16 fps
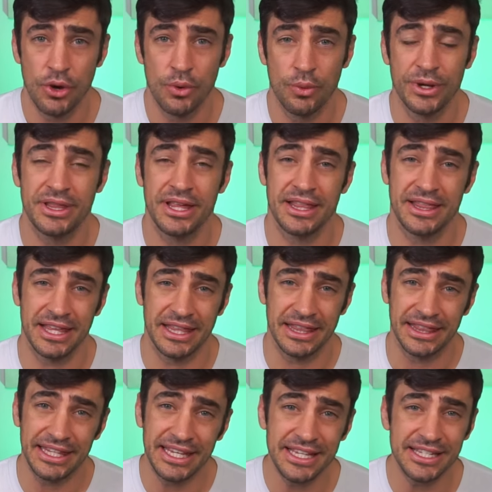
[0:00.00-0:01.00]
with the
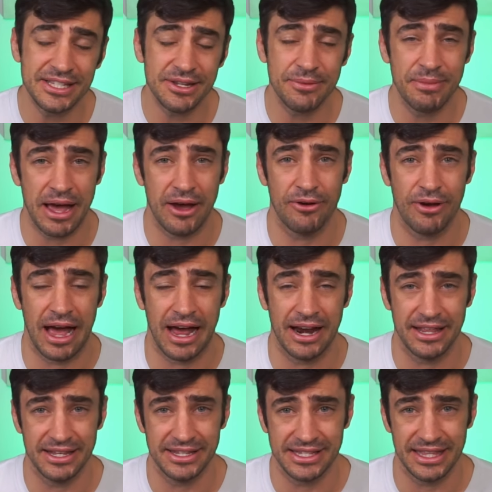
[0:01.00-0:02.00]
least amount out
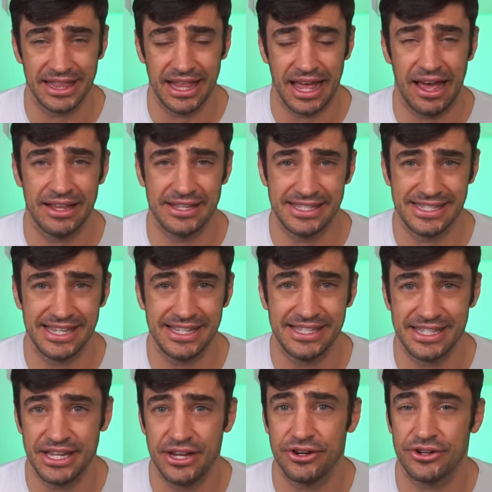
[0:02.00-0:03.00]
of these six
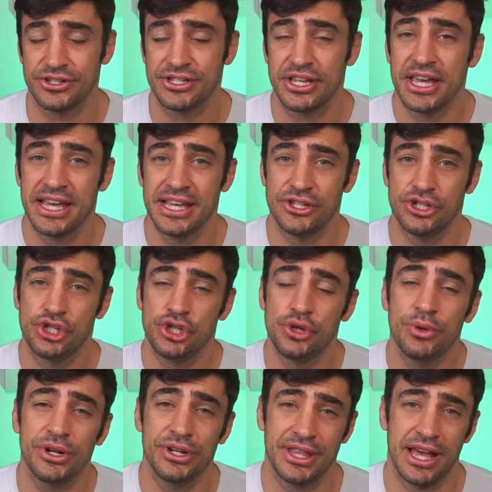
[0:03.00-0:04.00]
years is
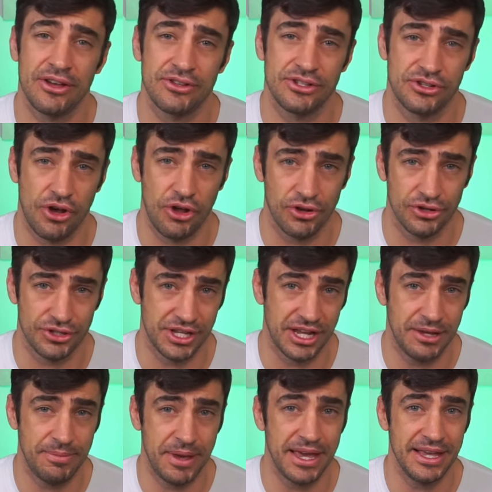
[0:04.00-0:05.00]
$200,000 that
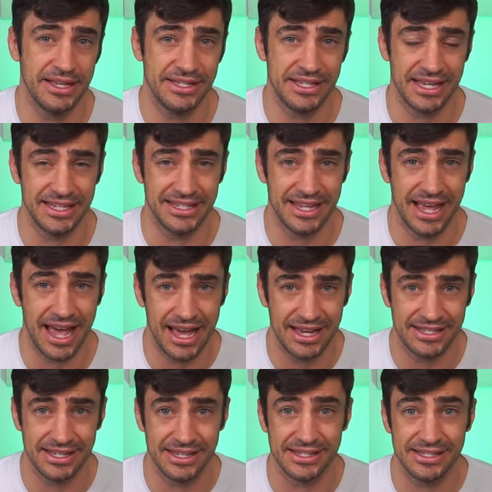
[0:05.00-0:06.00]
he pays in
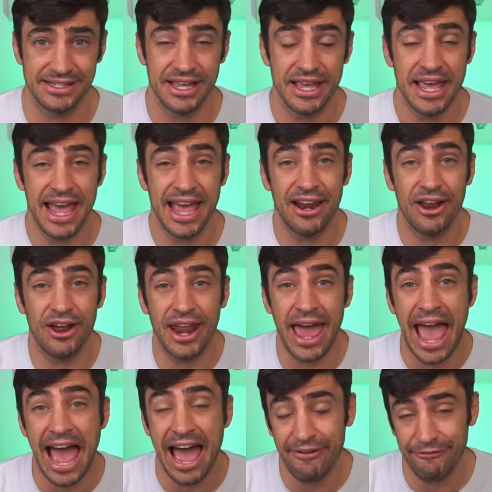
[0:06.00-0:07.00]
taxes. And on
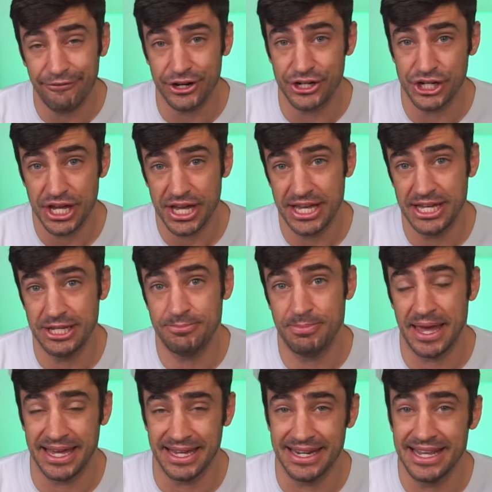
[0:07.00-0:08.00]
average, he's
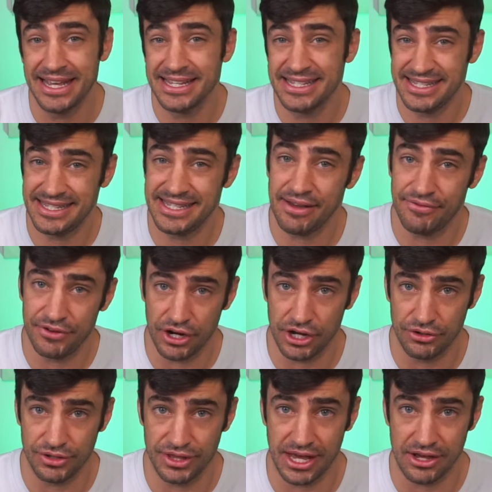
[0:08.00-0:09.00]
paying
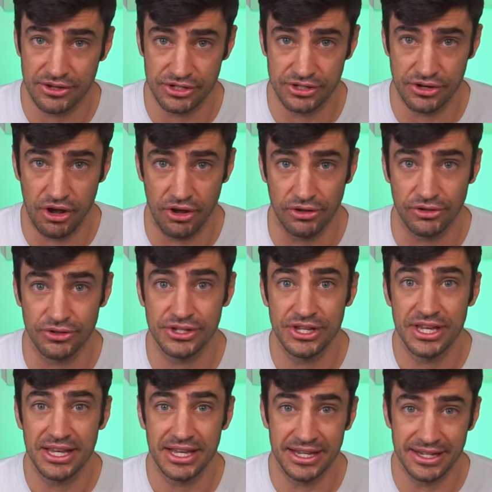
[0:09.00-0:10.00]
$700,000
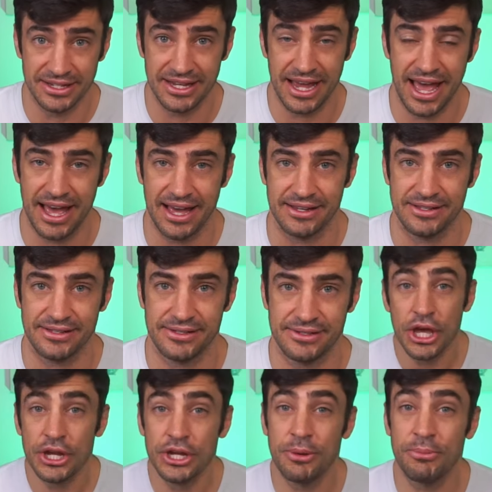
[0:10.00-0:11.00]
in tax.
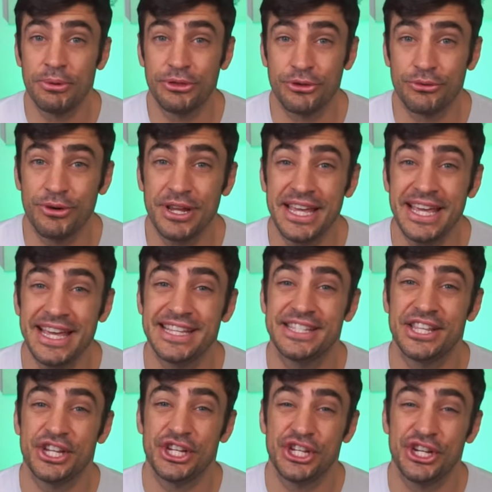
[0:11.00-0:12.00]
Number three is
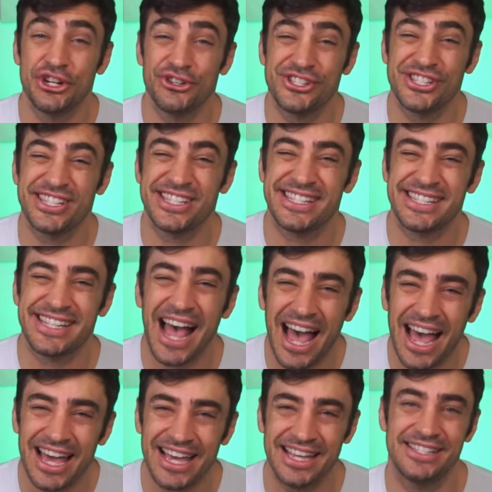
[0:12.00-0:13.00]
the sheer
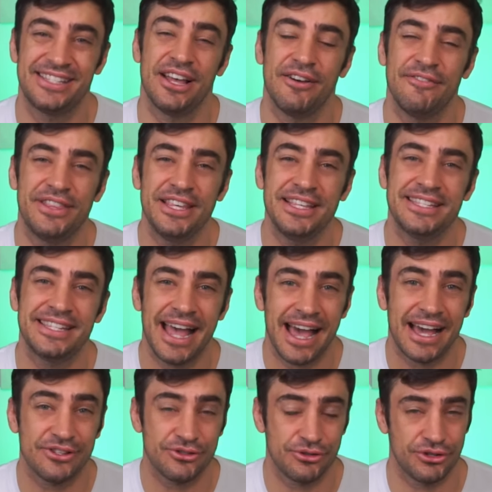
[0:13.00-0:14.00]
size of these
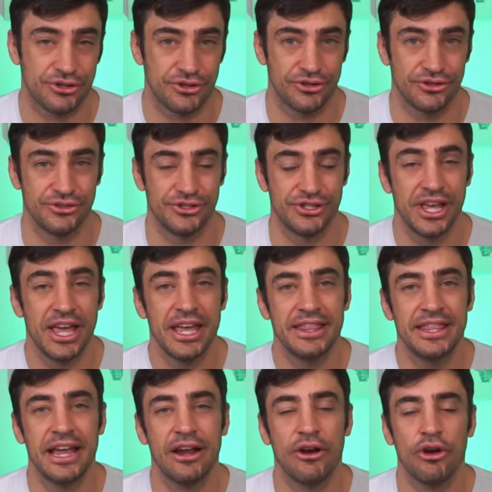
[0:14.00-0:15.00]
tax returns.
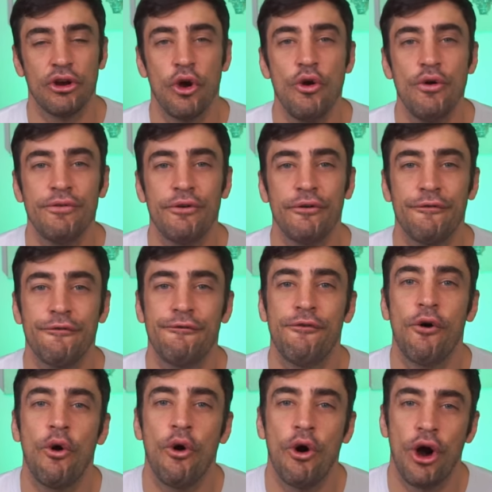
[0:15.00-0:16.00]
They are over
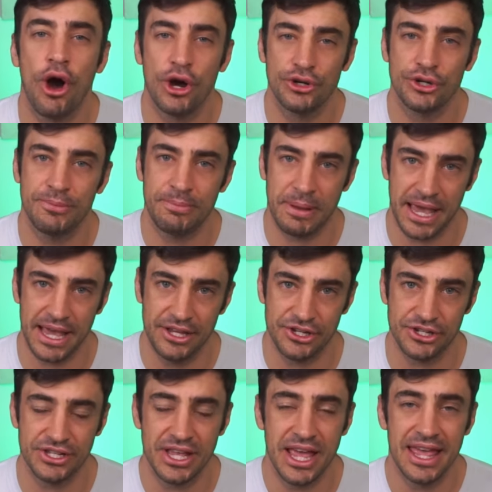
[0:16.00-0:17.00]
400
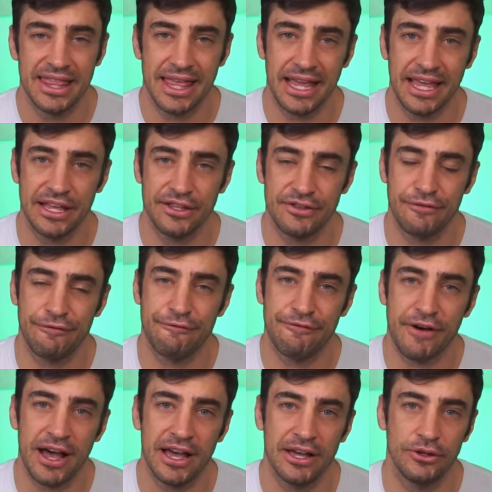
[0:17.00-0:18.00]
pages that gets
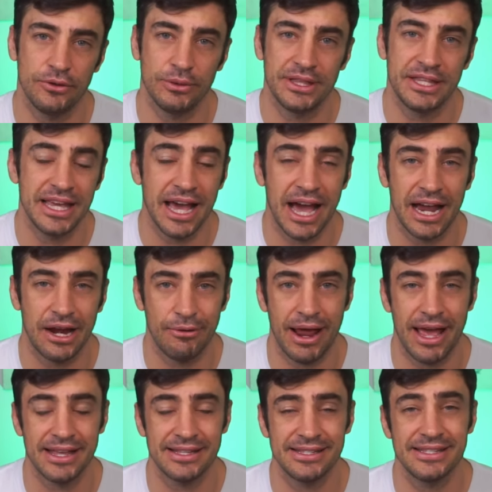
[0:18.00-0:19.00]
filed with the
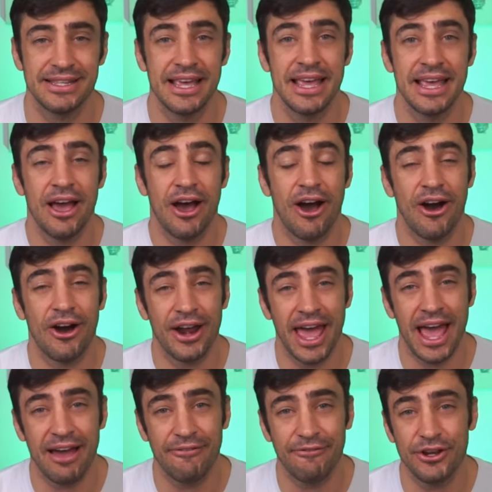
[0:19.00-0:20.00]
IRS on
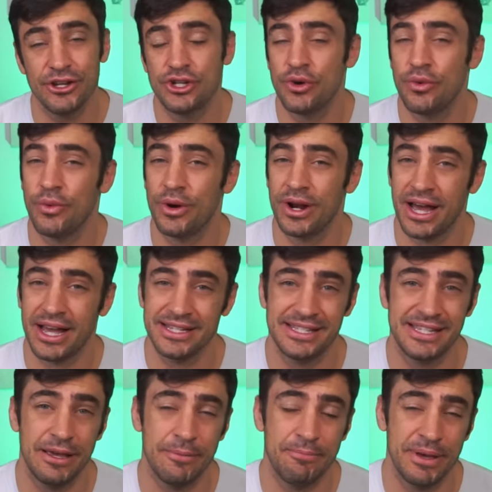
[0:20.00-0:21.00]
average, when I
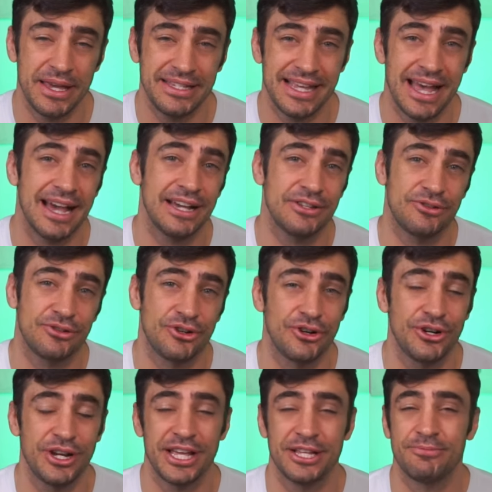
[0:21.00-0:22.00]
see a big tax
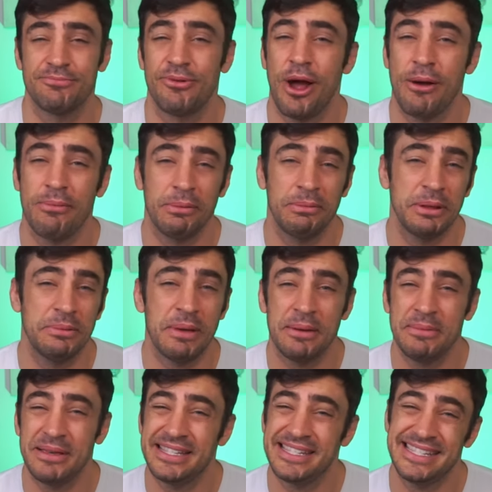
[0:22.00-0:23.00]
return, it's probably
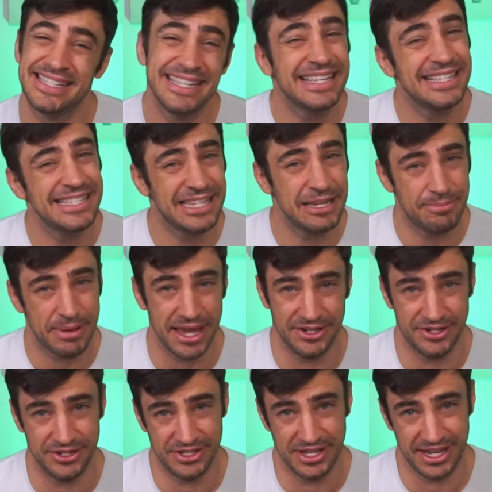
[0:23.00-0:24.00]
maybe 60
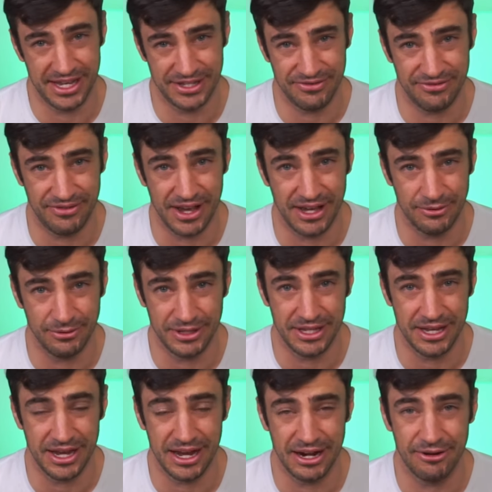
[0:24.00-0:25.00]
pages that gets filed with the
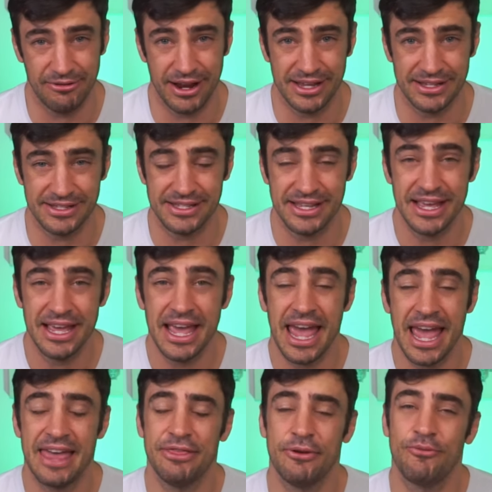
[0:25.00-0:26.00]
IRS. And the